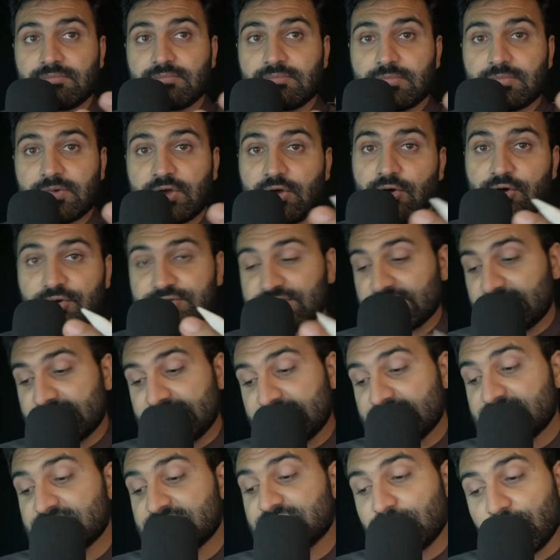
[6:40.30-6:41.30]
Because it
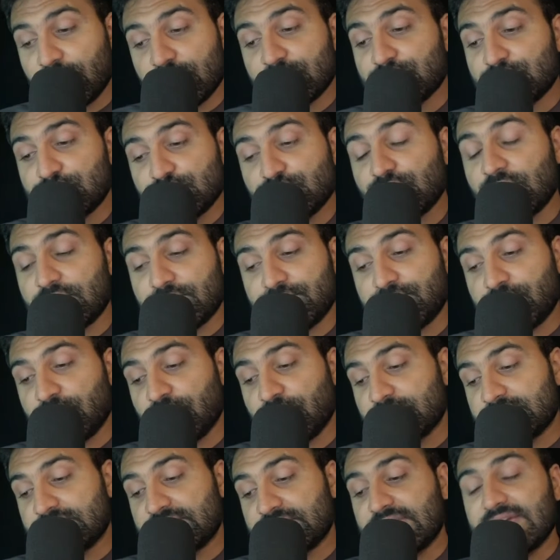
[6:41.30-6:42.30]
is not true or
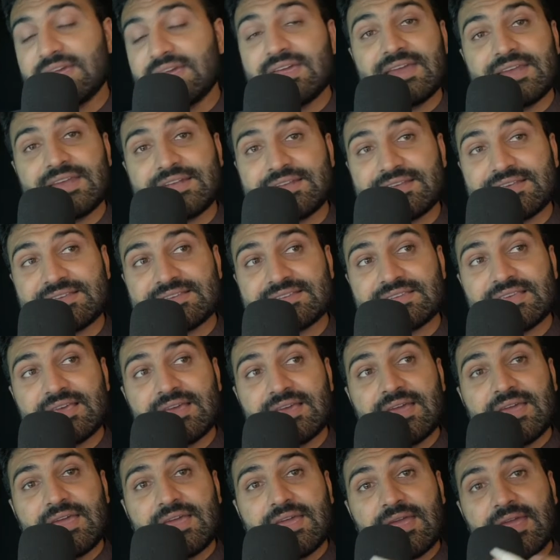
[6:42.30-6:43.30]
false. It is
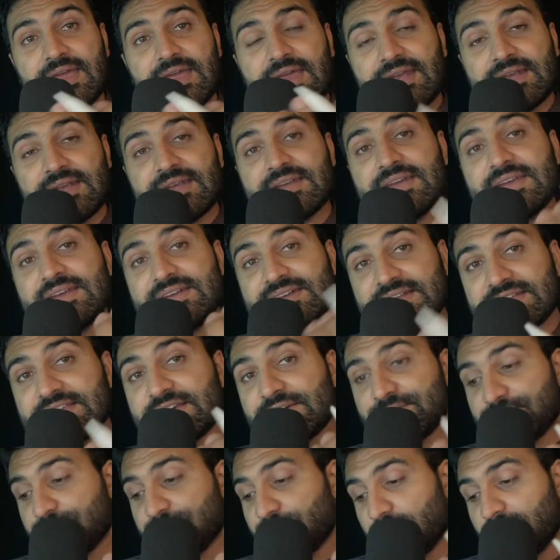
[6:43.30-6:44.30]
a
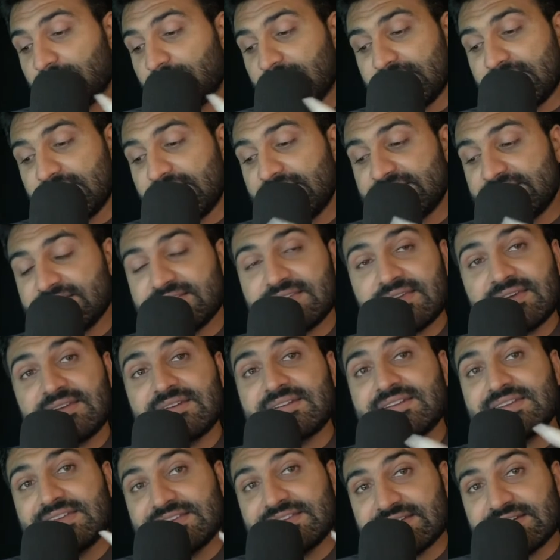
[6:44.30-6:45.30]
digit form, like it is
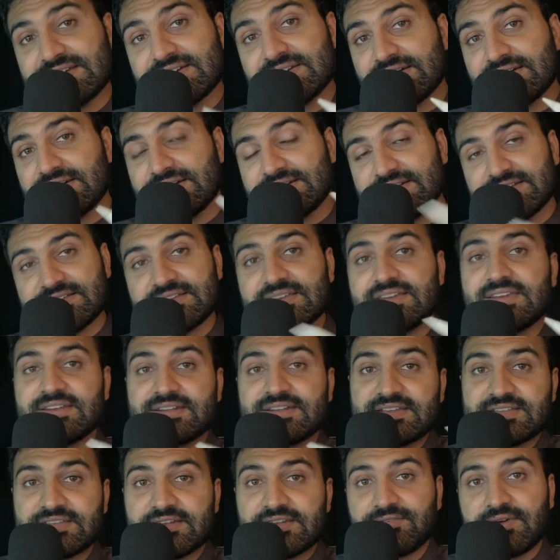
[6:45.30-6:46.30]
an
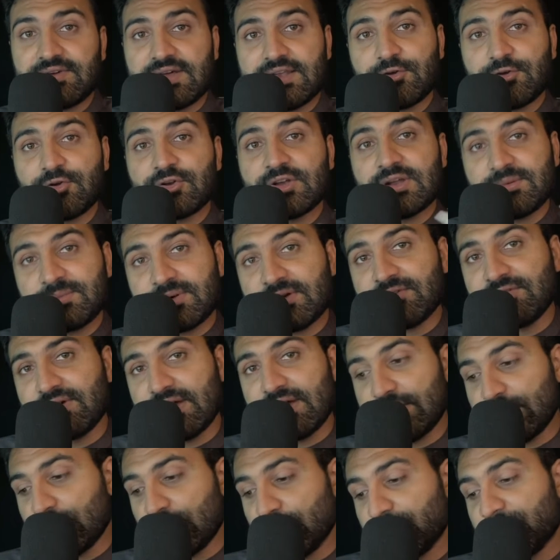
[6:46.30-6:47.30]
integer value, number
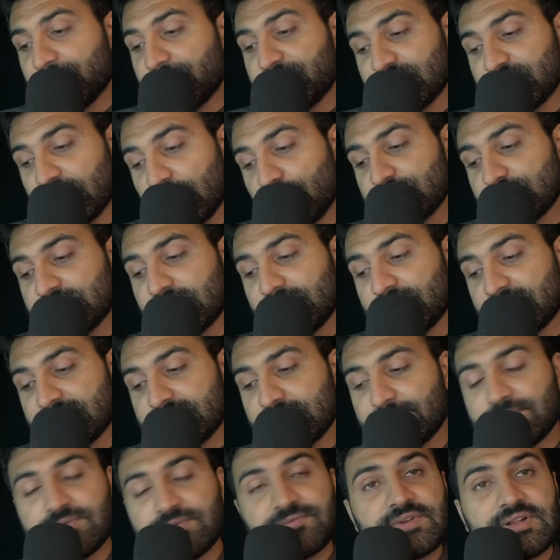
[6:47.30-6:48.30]
value. So how
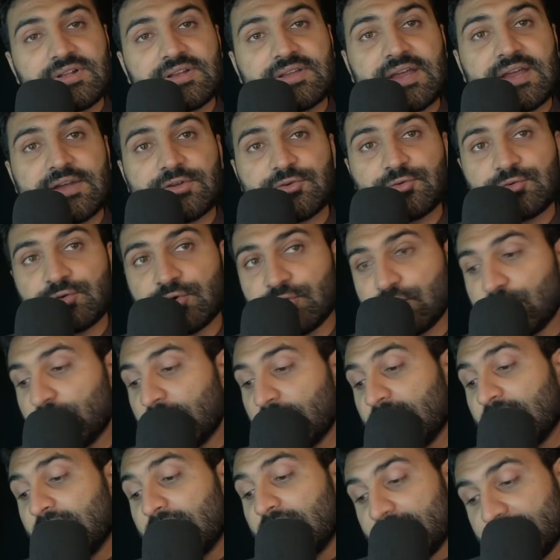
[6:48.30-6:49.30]
JavaScript will get to know?
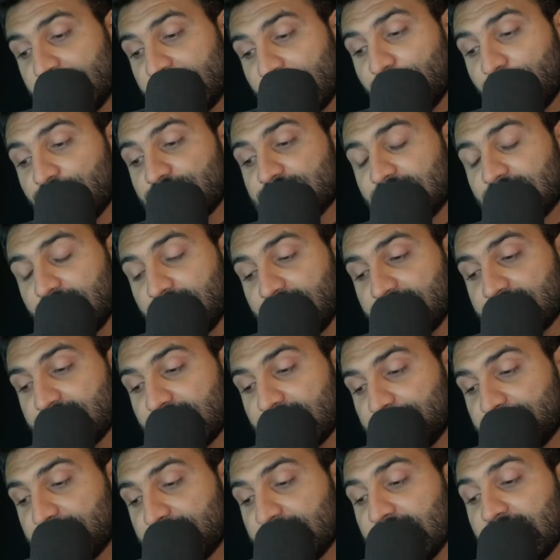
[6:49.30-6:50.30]
Now
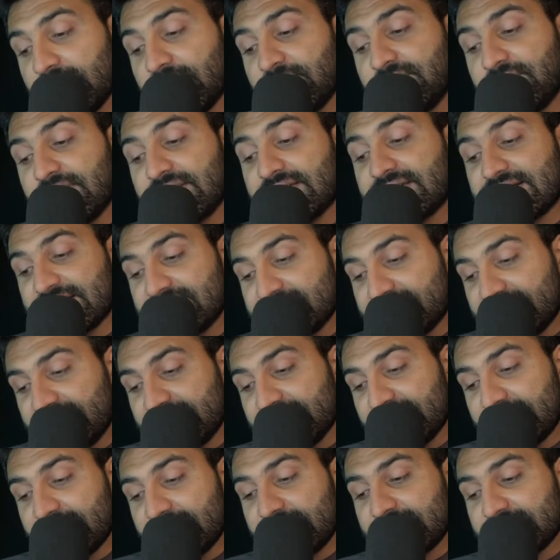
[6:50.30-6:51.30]
JavaScript will
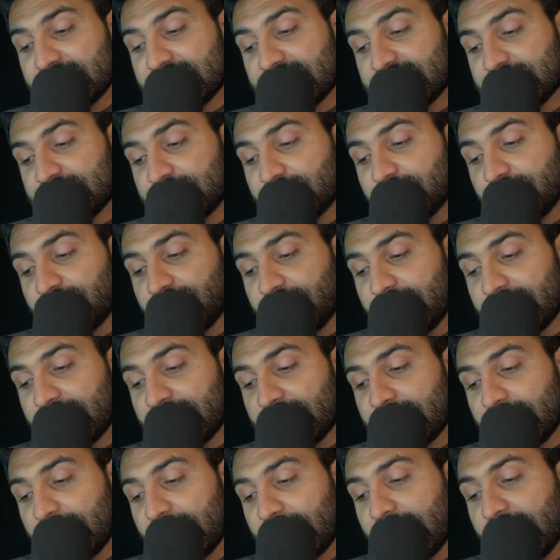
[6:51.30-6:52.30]
consider this
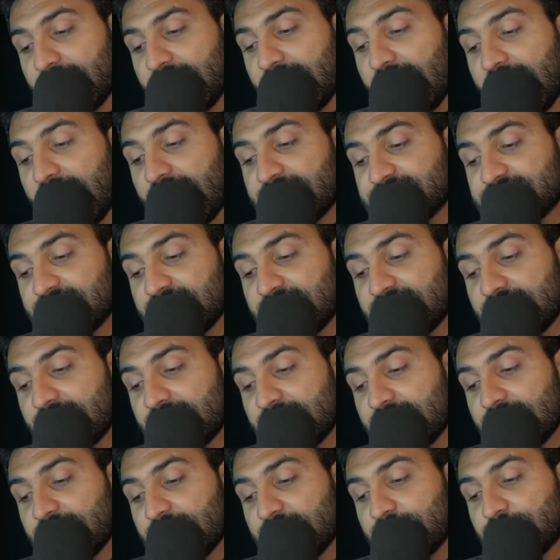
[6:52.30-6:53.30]
1 as a
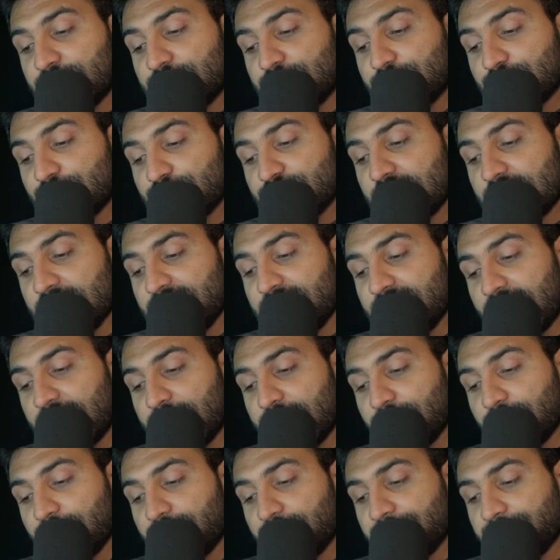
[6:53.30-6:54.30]
truthy
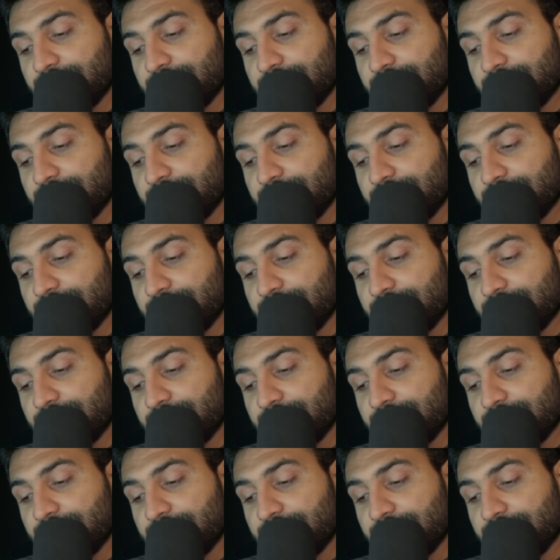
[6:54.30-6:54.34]
value.